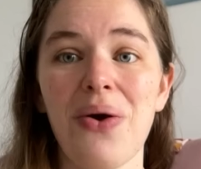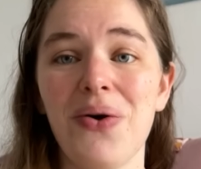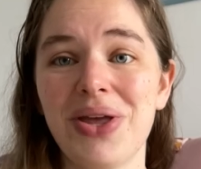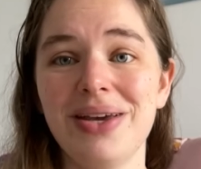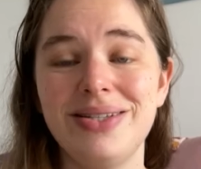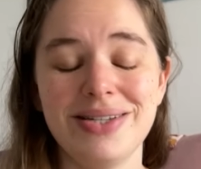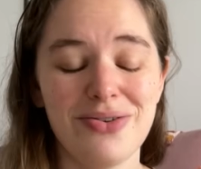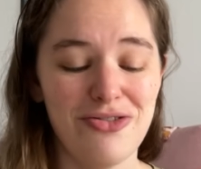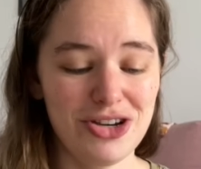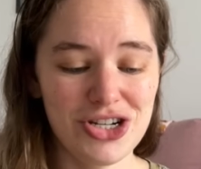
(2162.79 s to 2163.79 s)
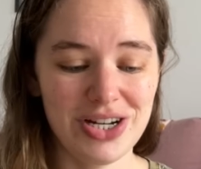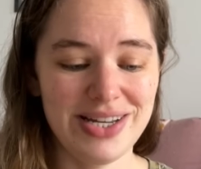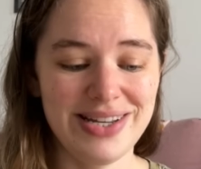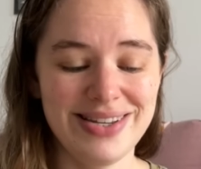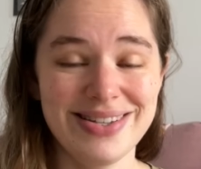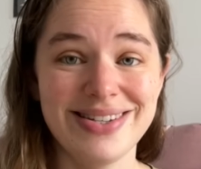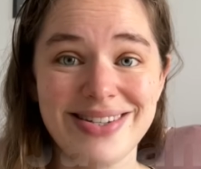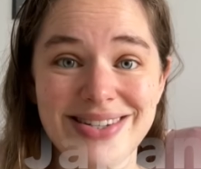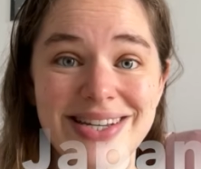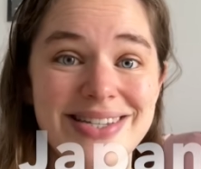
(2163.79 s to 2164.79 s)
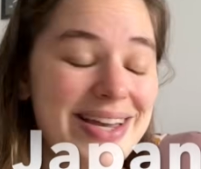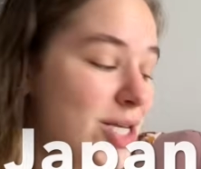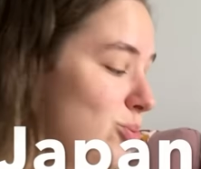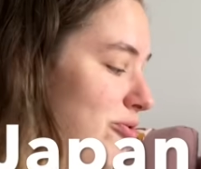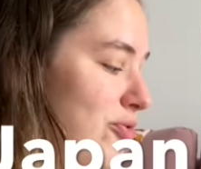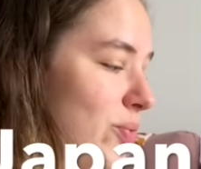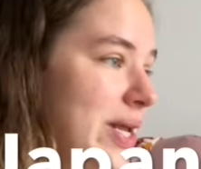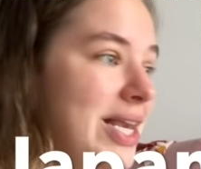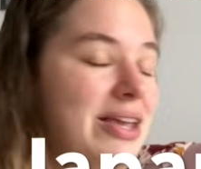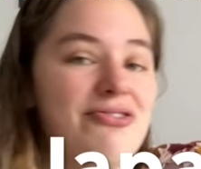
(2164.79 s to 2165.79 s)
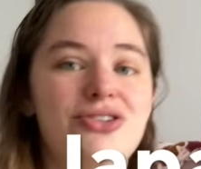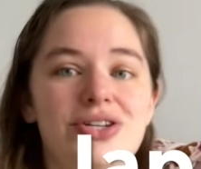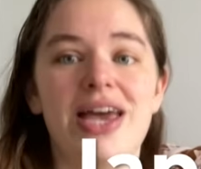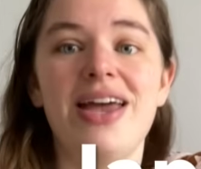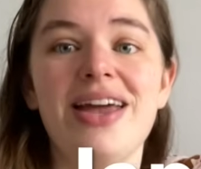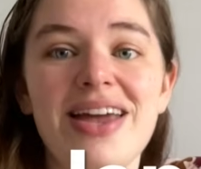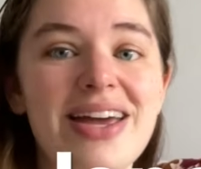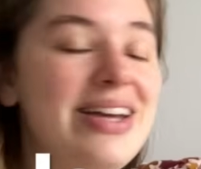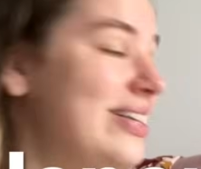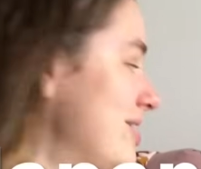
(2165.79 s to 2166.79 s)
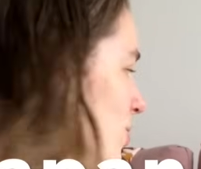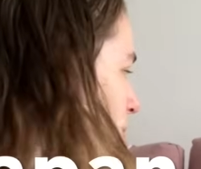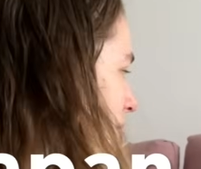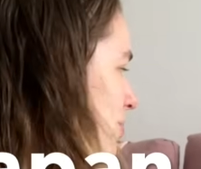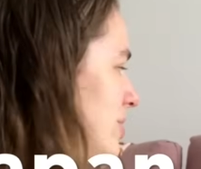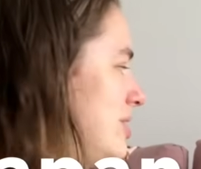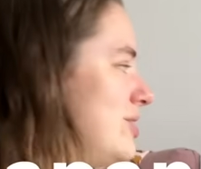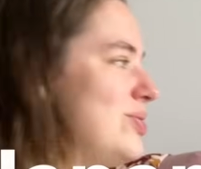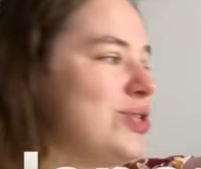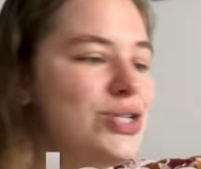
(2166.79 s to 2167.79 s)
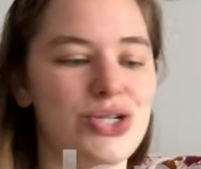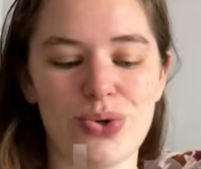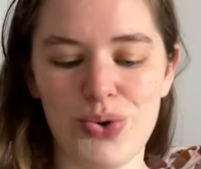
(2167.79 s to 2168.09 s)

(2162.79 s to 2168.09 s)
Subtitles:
Okay, it is officially 6 days before we leave today, and what I wanted to show